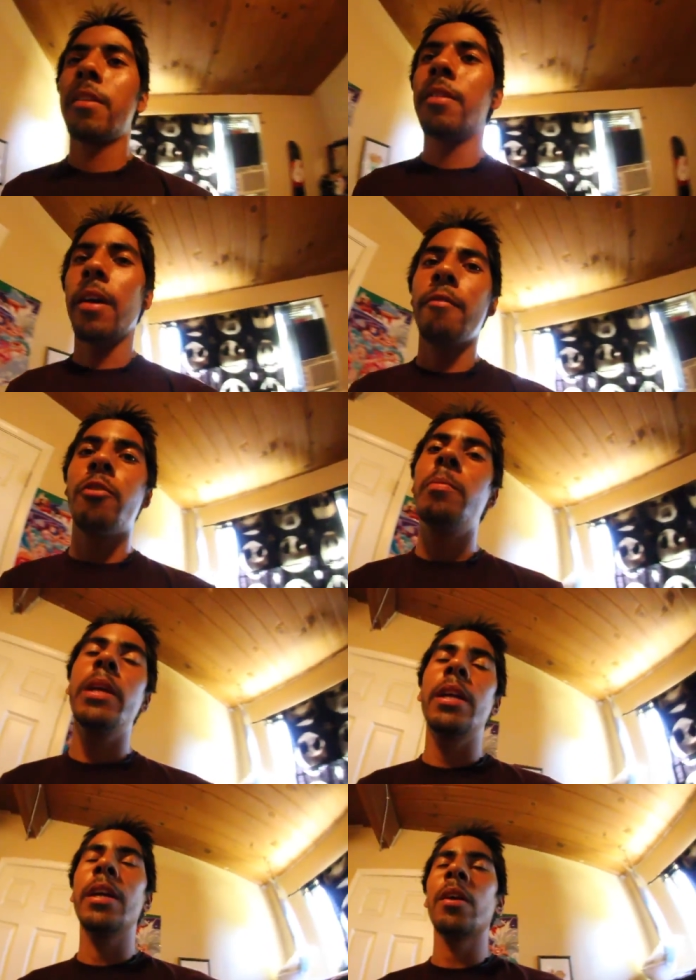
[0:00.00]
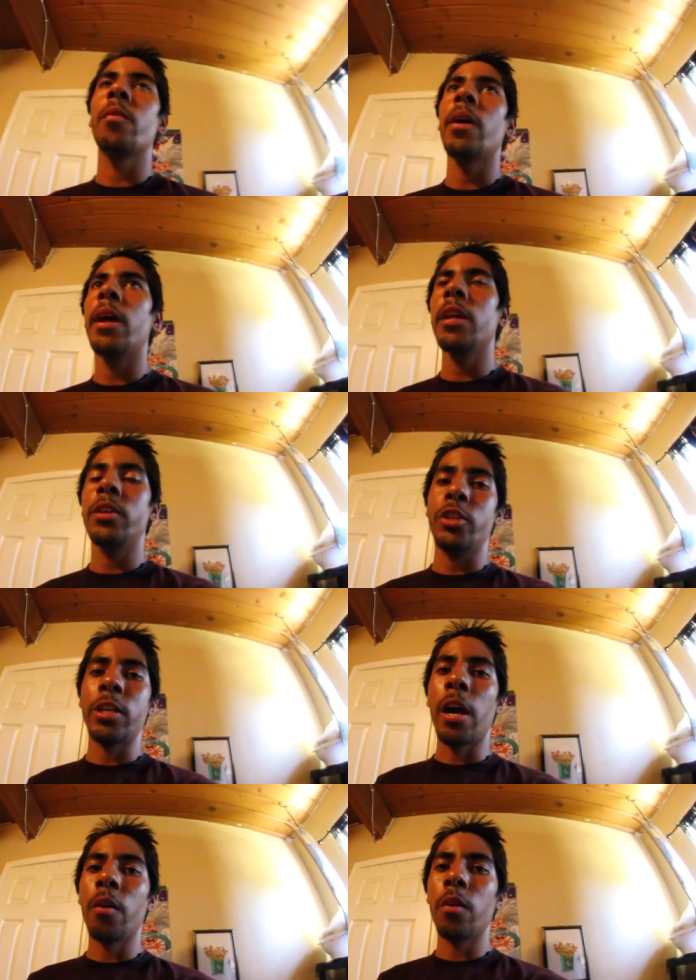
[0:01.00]
time for me to get ready,
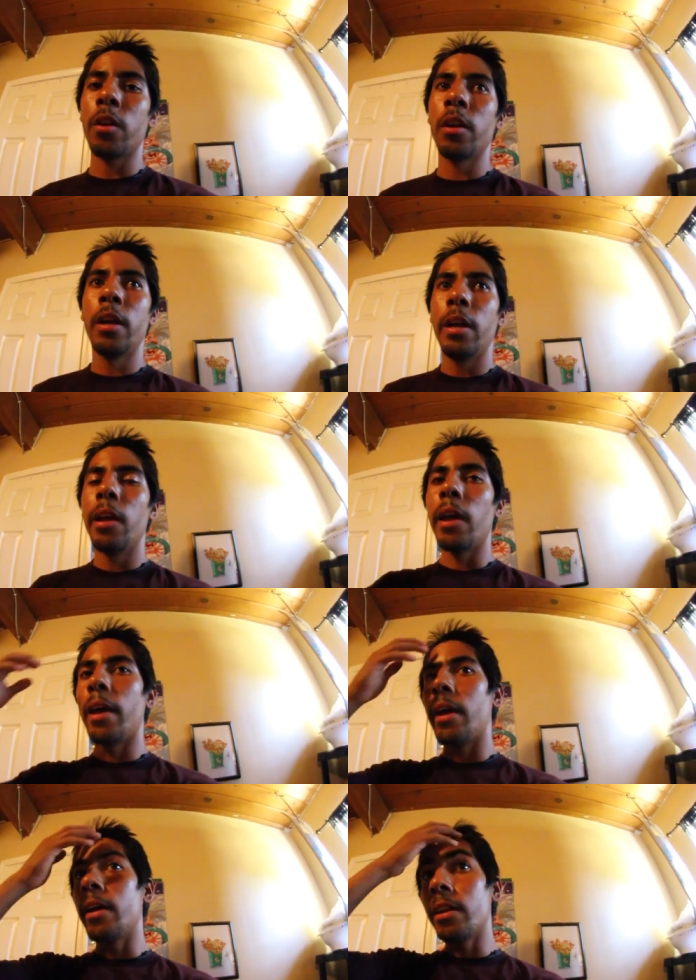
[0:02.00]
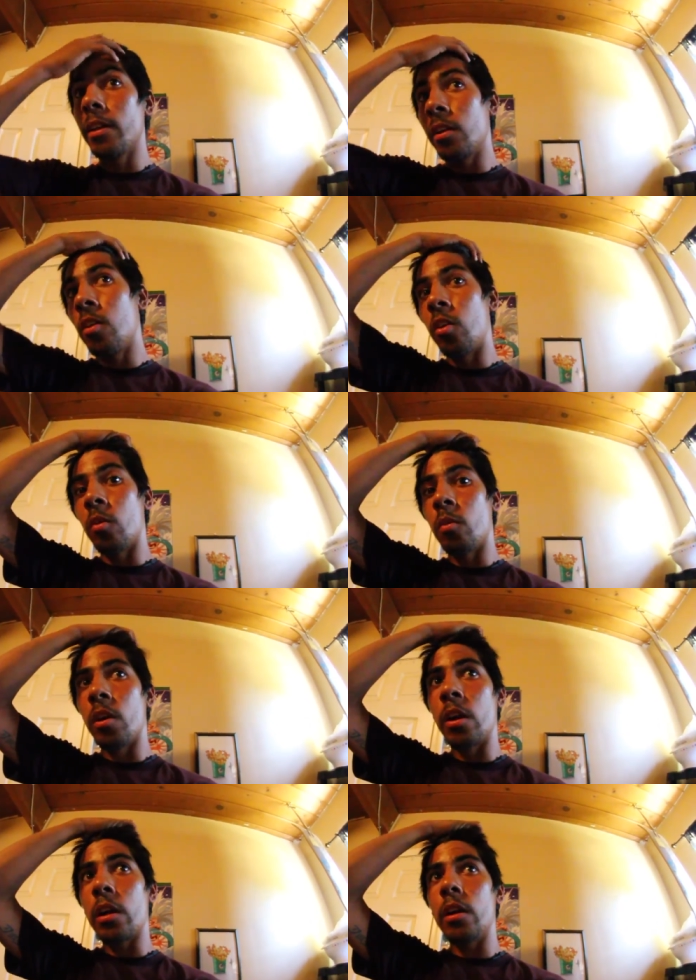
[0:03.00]
shower, and go to
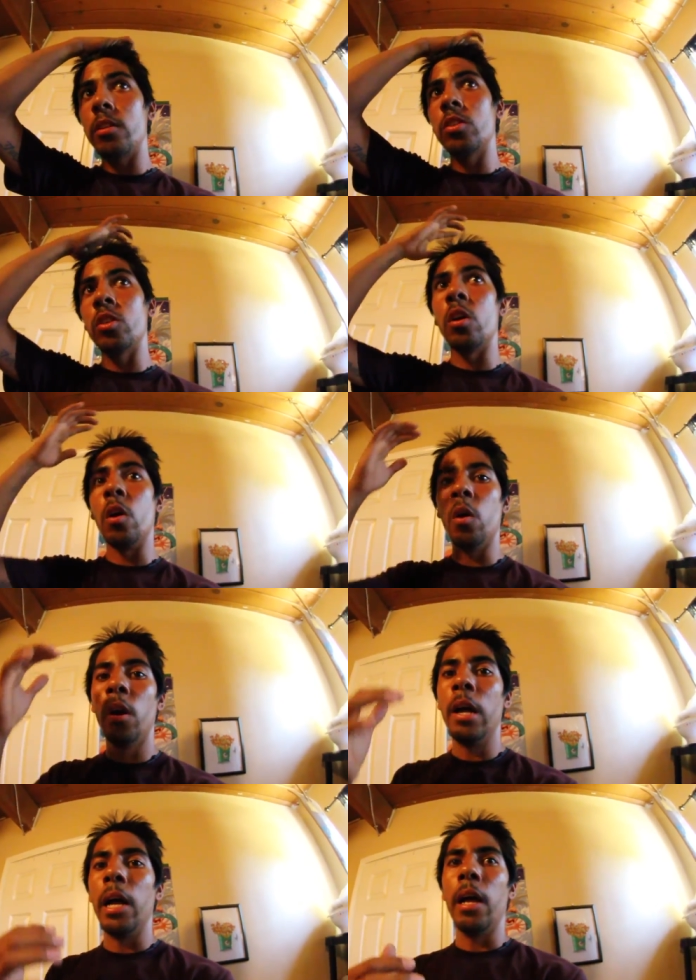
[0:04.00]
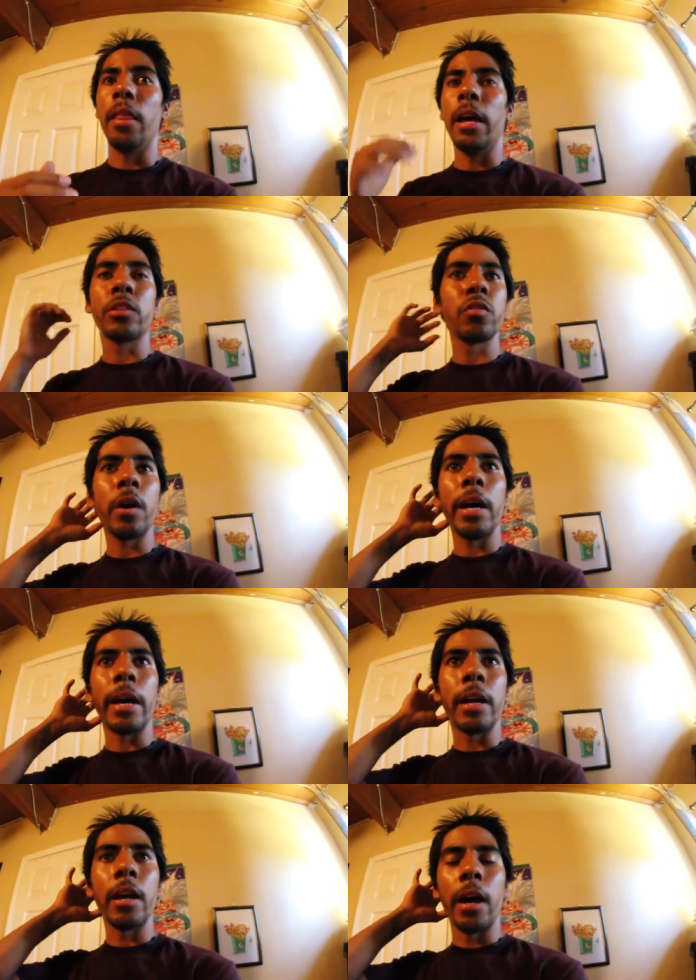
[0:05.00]
work. So that's
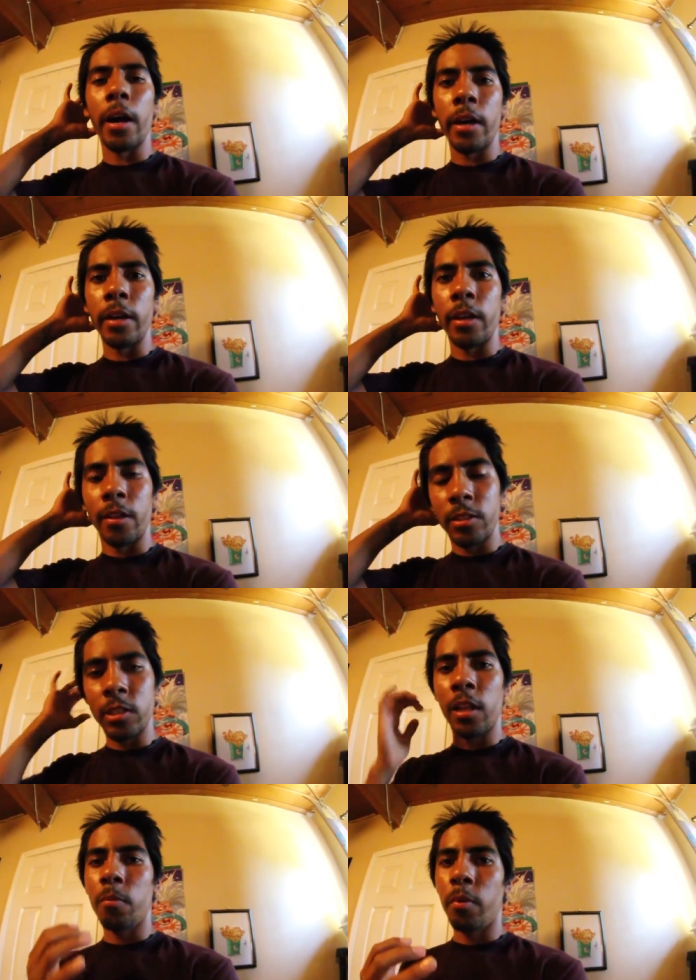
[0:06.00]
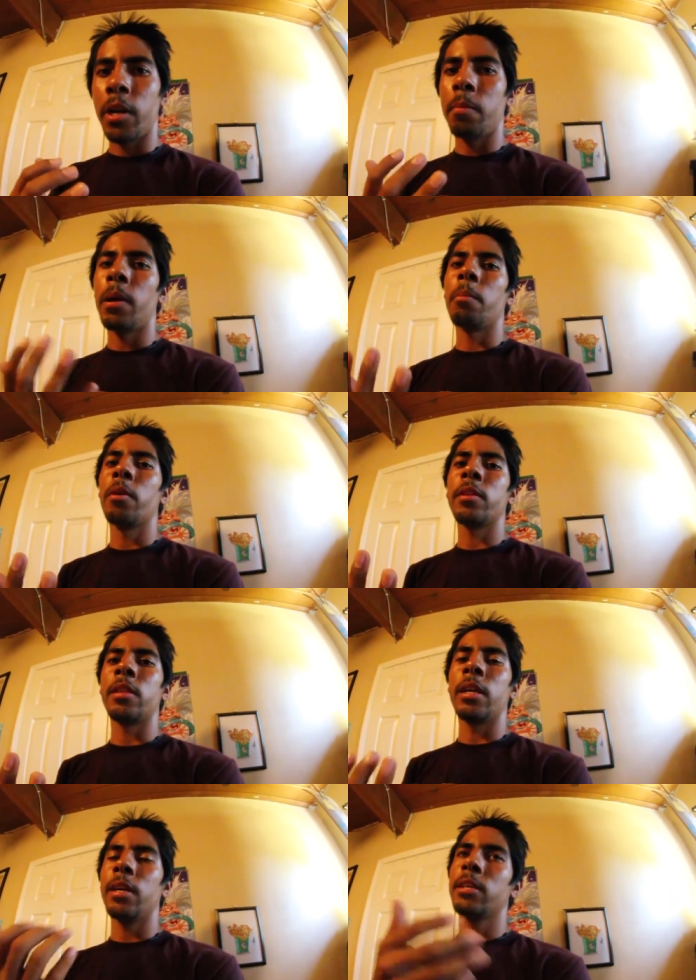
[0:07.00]
why I celebrated my
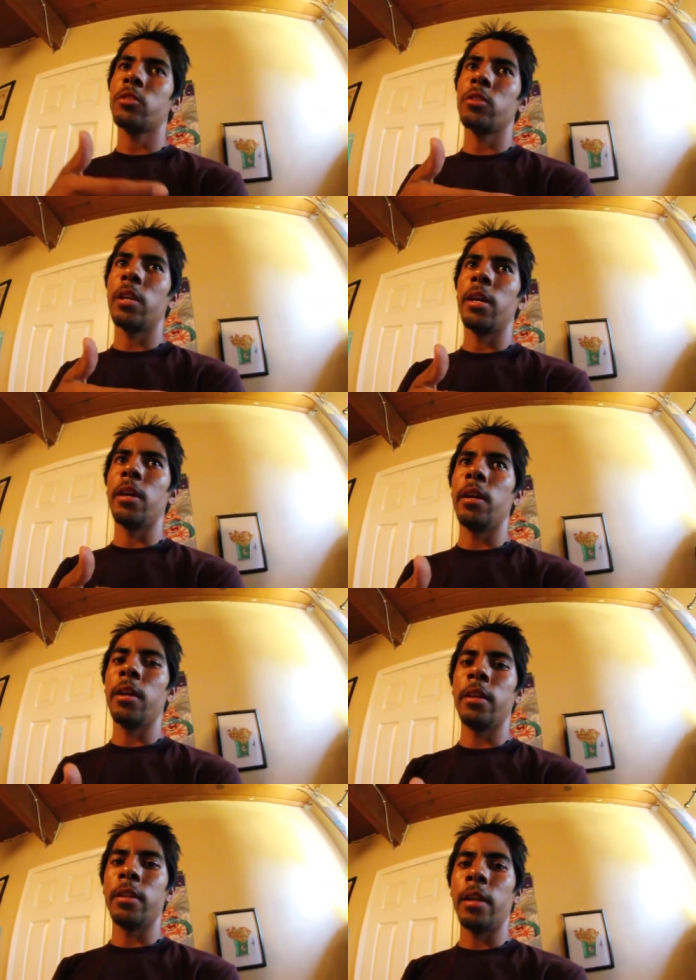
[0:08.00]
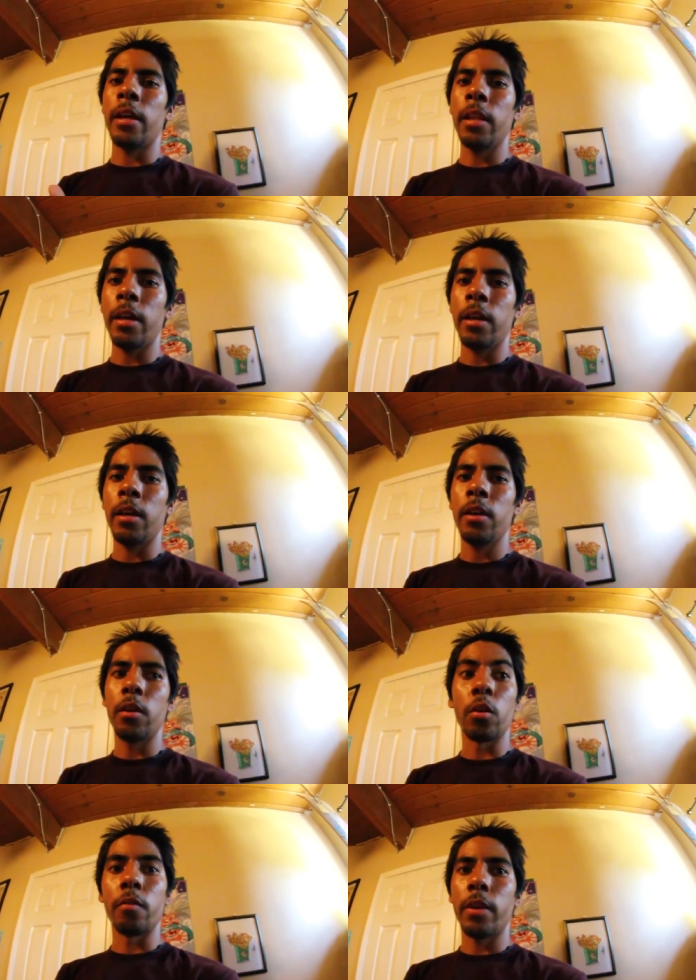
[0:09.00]
birthday yesterday in LA,
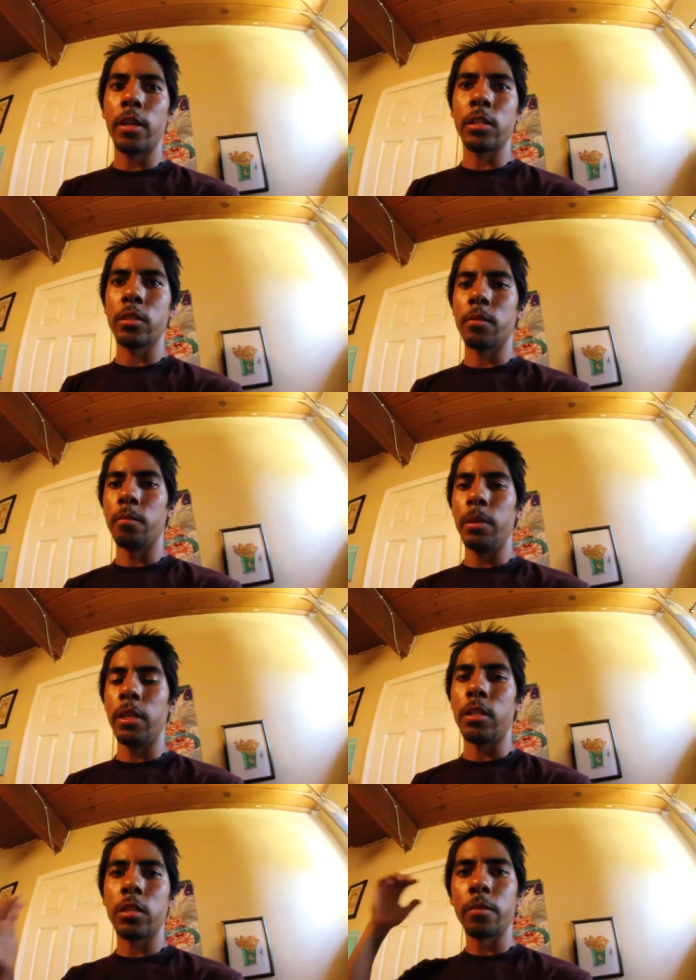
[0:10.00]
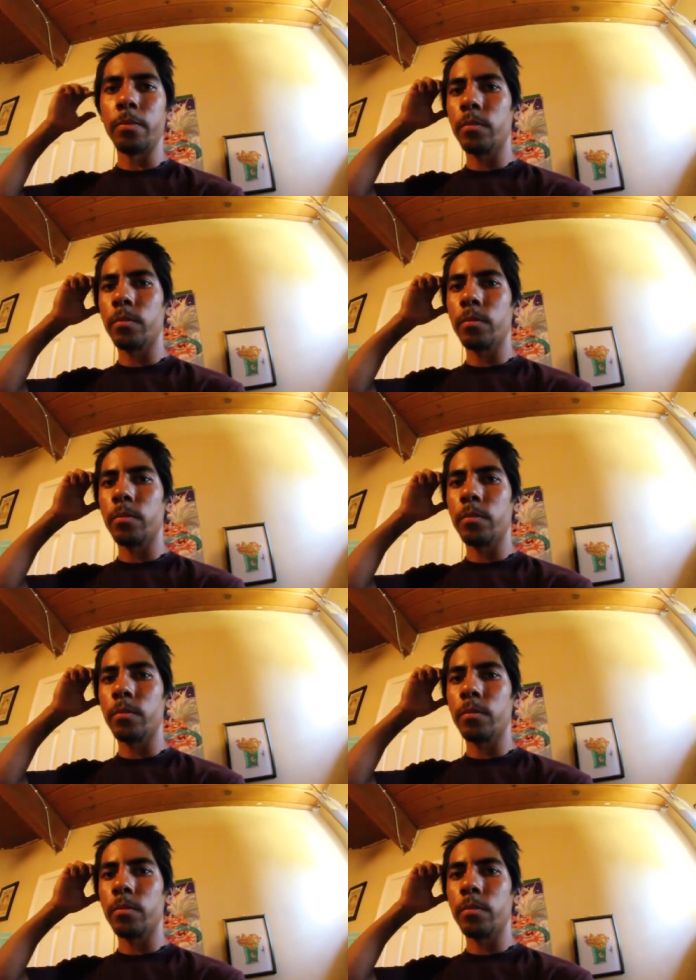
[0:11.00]
or Venice Beach,